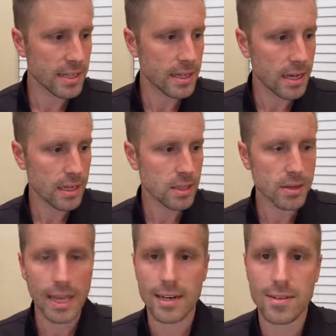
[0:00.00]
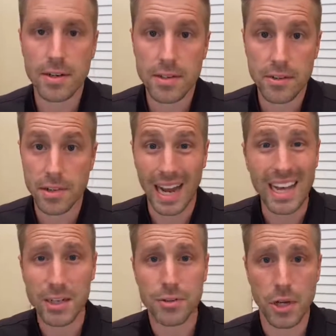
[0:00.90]
locator out there that I
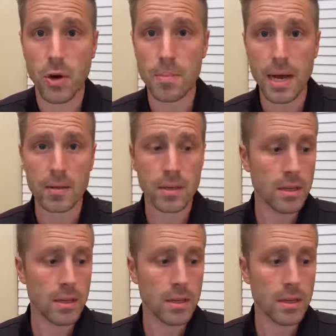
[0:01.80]
don't know about.